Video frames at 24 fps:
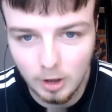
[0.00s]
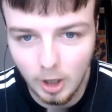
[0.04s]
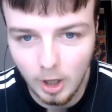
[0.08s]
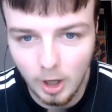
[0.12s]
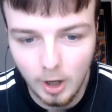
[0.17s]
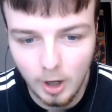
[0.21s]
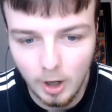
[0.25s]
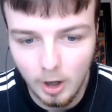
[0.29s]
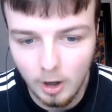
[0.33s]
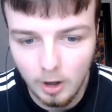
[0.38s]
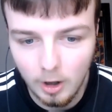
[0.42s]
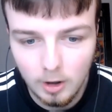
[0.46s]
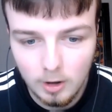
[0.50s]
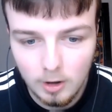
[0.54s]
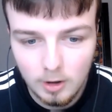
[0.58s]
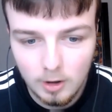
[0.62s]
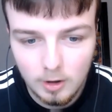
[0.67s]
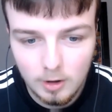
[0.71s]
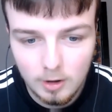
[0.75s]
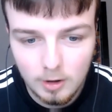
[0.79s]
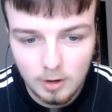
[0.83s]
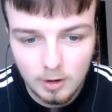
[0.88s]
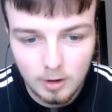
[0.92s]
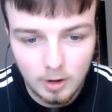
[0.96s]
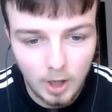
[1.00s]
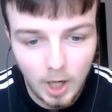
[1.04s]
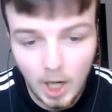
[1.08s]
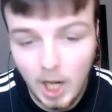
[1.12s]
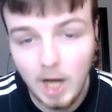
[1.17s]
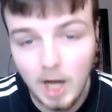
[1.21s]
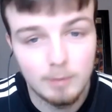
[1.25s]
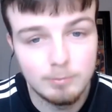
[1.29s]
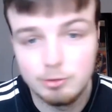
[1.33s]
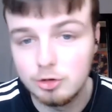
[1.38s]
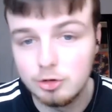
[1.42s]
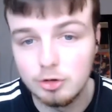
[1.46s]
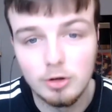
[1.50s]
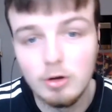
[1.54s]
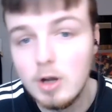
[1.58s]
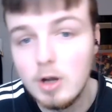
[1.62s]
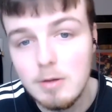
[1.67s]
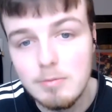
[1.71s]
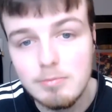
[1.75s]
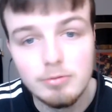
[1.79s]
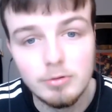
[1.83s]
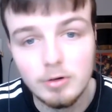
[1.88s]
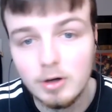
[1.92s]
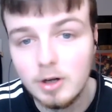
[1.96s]

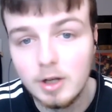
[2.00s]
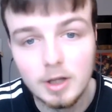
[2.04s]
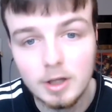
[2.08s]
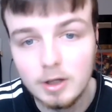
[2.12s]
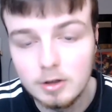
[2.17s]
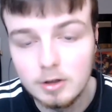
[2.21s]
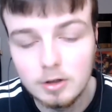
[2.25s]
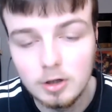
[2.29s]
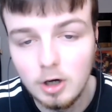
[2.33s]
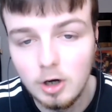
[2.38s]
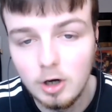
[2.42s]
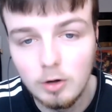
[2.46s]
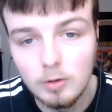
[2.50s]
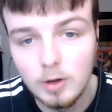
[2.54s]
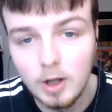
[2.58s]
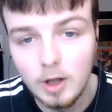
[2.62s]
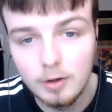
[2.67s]
Absolutely brilliant goal.